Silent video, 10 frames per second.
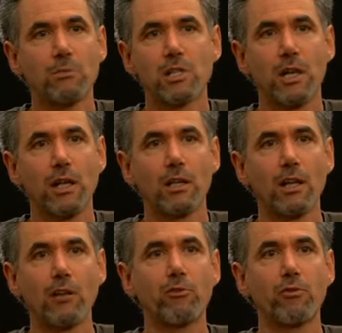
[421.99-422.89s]
saying
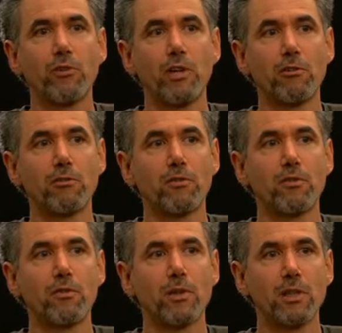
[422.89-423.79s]
that if
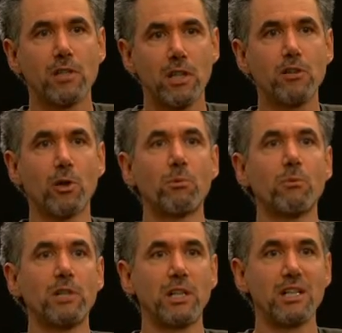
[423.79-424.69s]
Keith
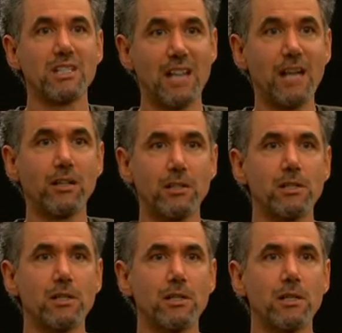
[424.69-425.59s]
Olbermann gets
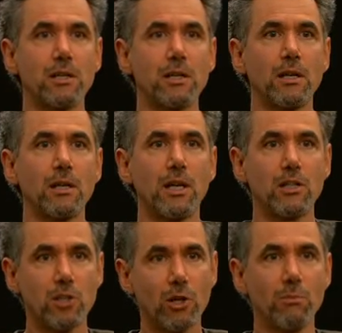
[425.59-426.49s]
silenced
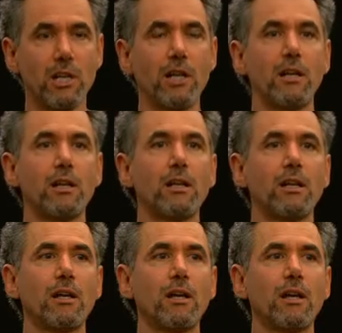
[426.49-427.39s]
and terminated,
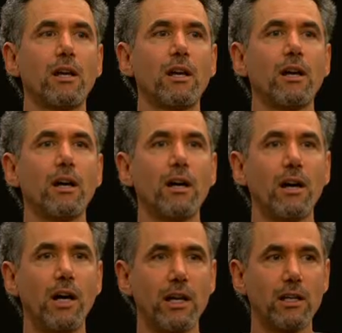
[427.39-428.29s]

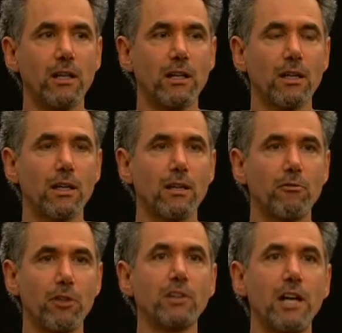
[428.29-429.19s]
like
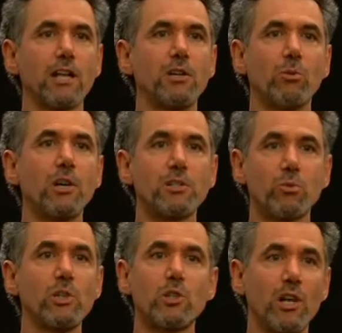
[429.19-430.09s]
Phil Donahue was,
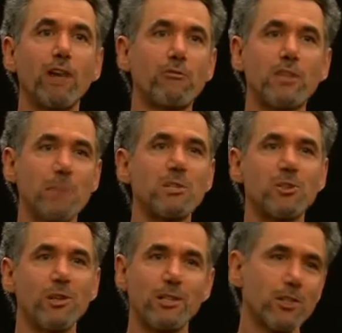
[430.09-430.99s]
we should have
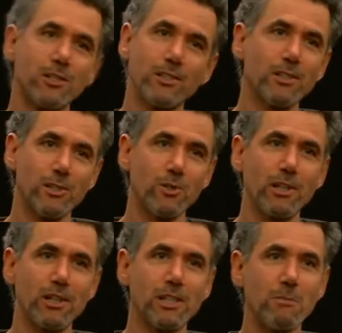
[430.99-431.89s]
demonstrations in the
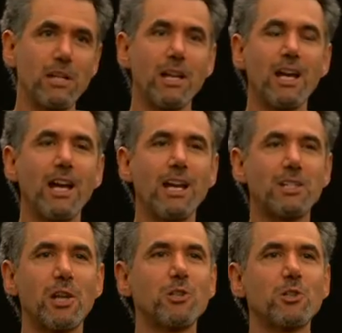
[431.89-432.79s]
streets. I mean,
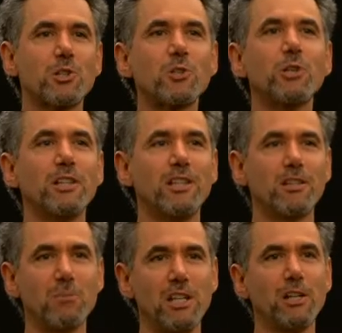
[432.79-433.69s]
it's understood that
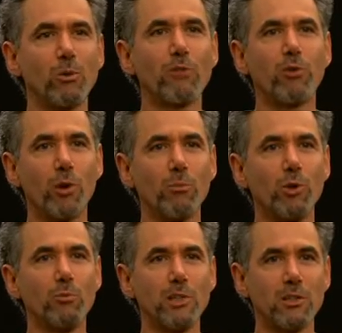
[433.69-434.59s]
the media reform
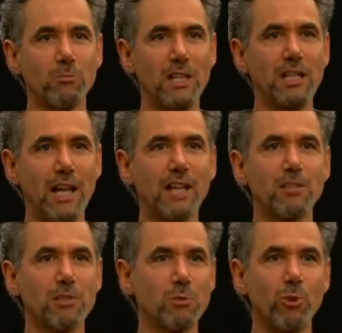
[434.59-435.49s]
movement, the media
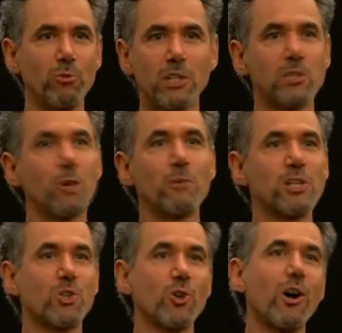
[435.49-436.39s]
activist movement, is so much
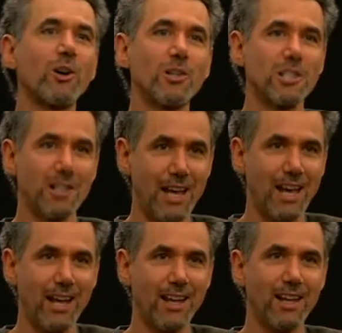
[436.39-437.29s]
stronger
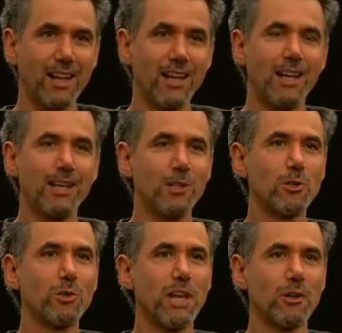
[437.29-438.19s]
today in
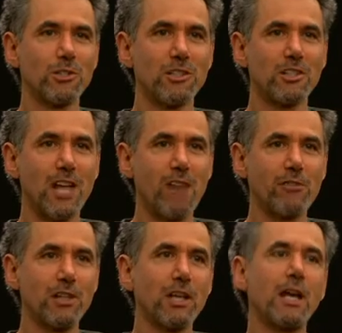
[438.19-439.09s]

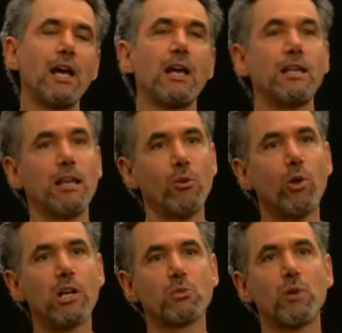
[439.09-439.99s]
2007 than it
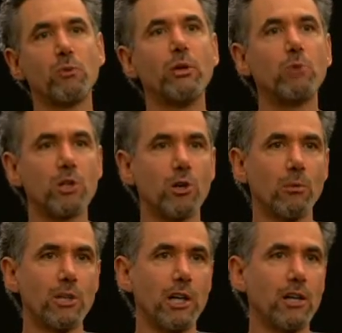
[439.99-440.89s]
was when we were
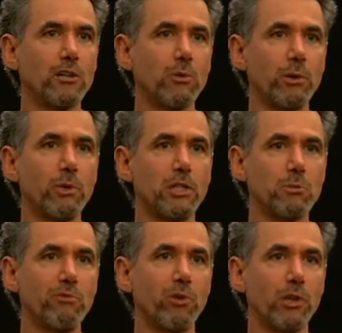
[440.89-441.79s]
terminated 3 weeks
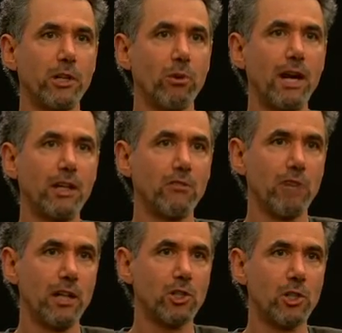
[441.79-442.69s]
before the Iraq
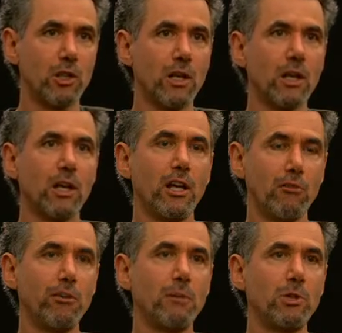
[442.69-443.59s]
invasion in
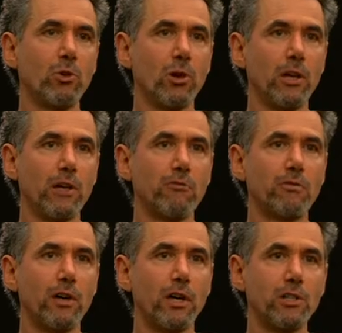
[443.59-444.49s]
February
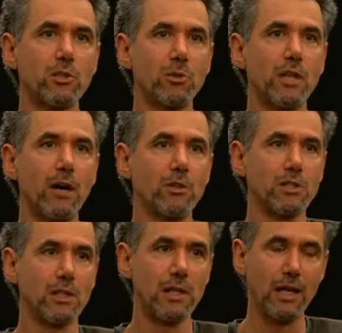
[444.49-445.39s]
of
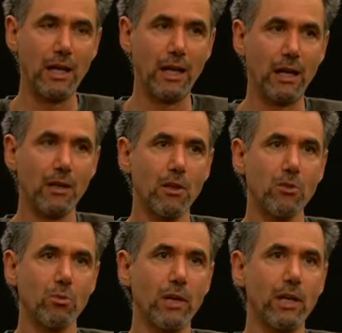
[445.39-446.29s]

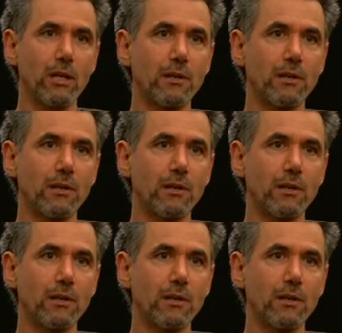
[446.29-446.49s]
2003.